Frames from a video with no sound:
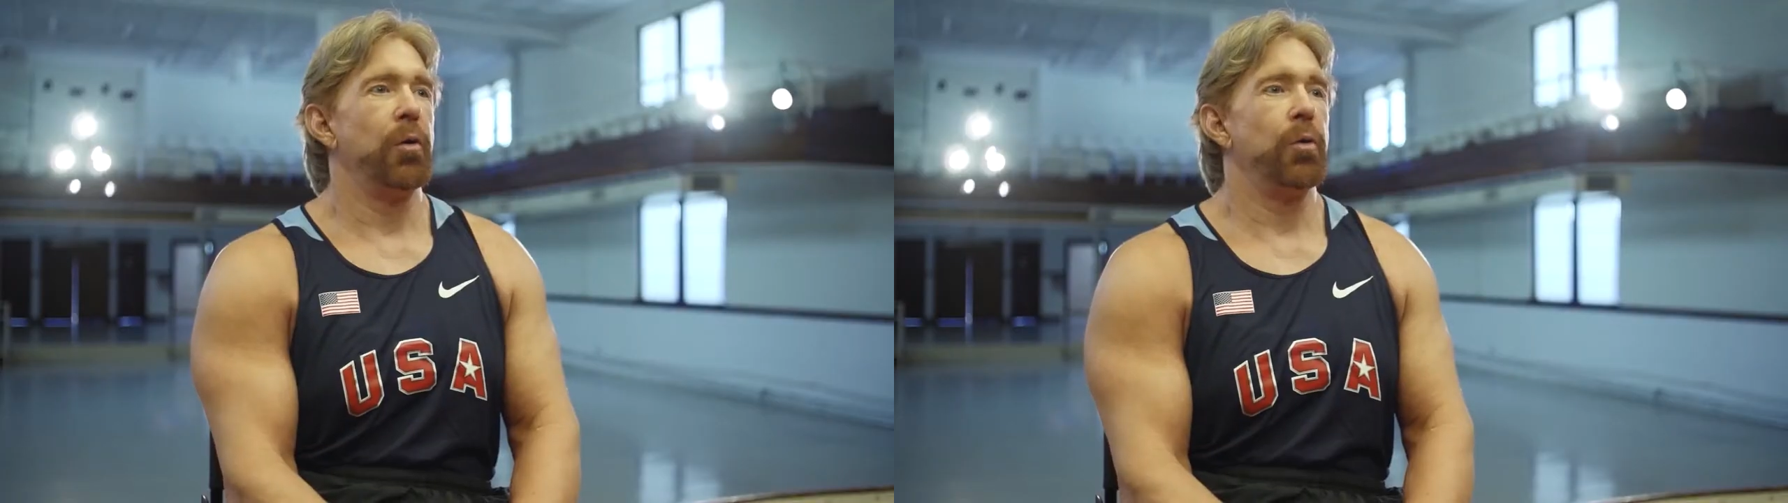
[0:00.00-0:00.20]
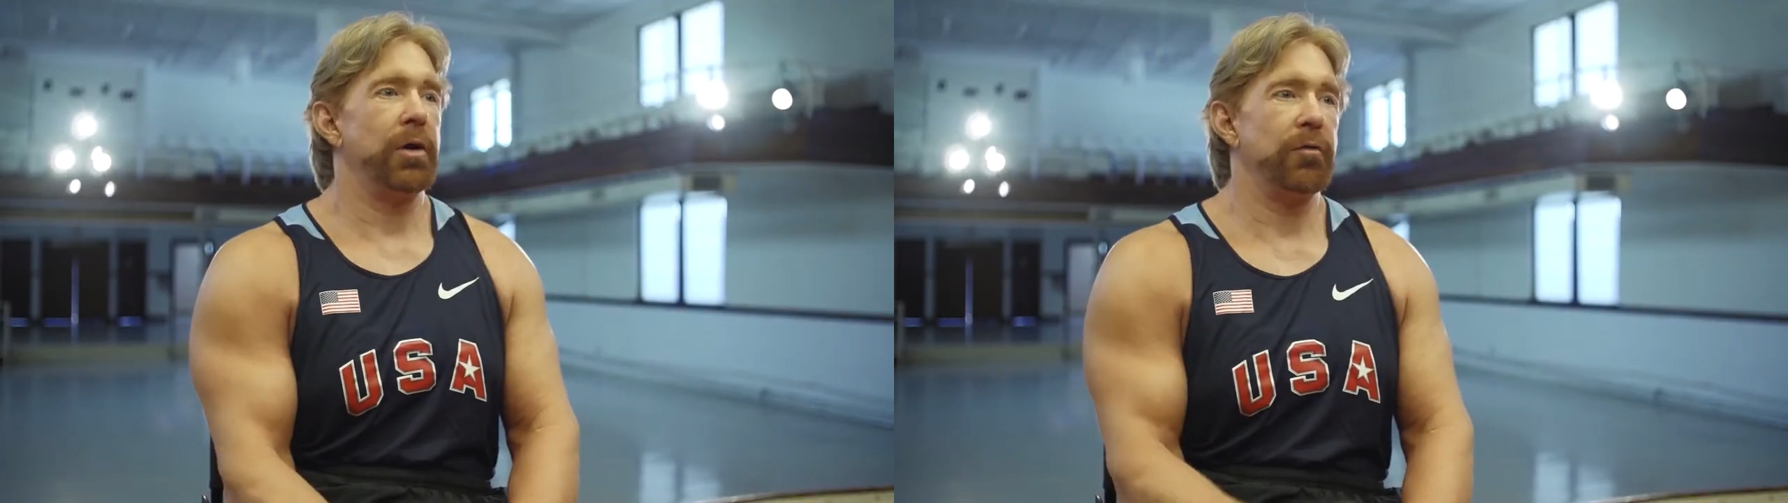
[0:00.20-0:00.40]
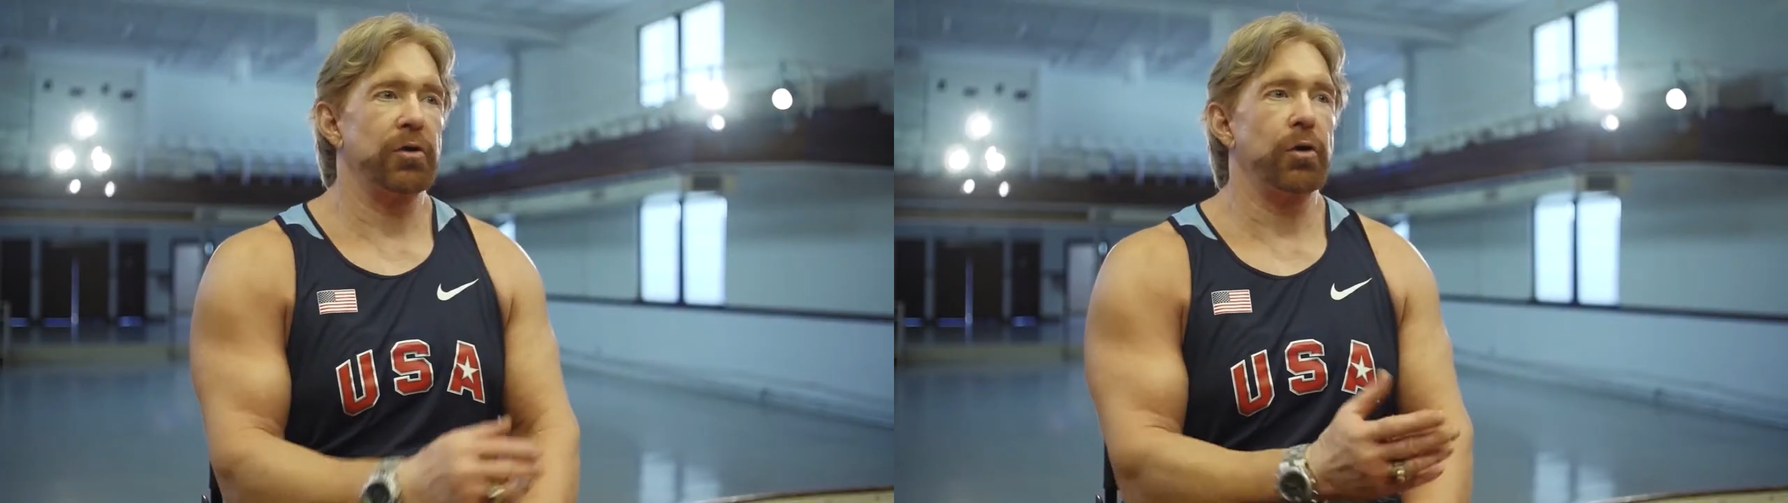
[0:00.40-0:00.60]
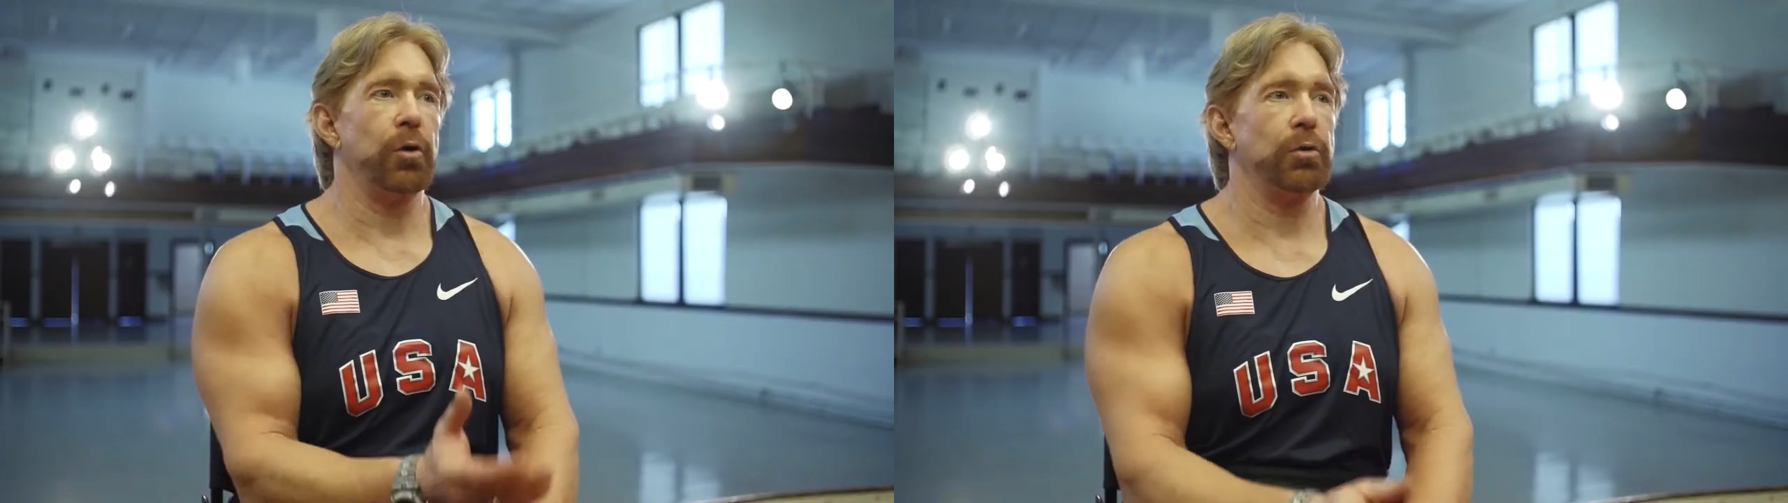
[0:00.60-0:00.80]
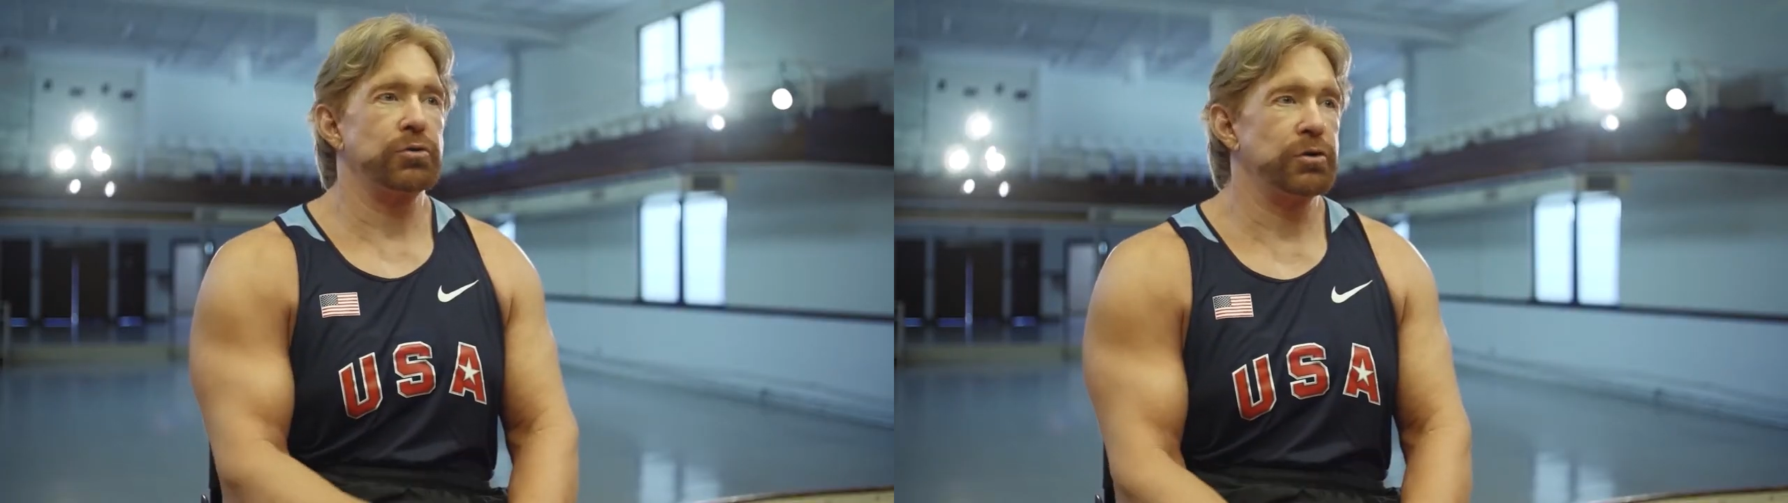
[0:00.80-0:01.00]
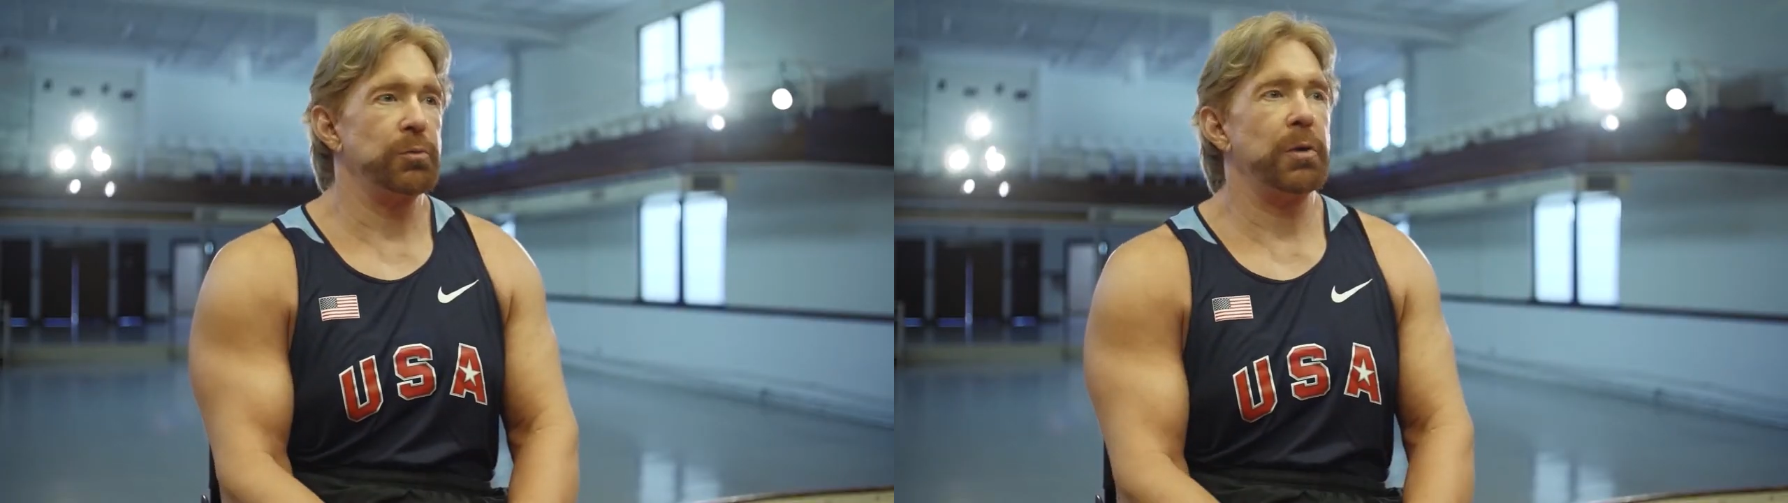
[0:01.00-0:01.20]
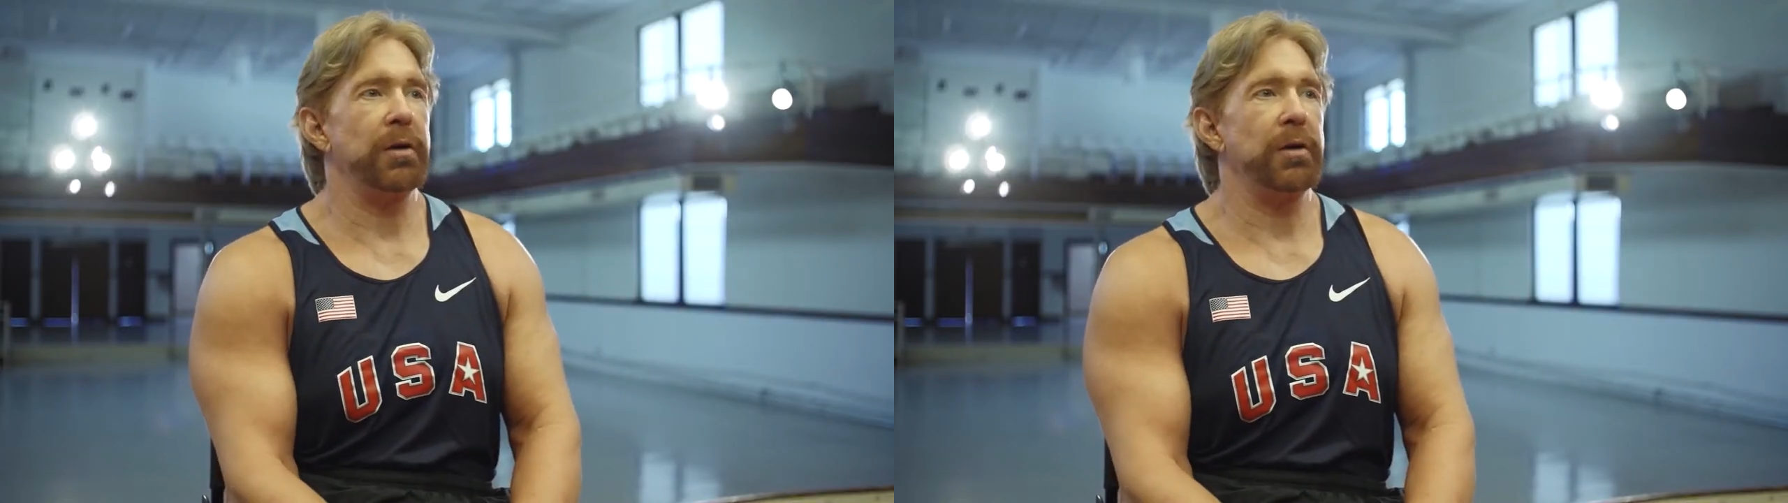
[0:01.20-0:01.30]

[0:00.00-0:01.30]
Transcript: whatever goals you may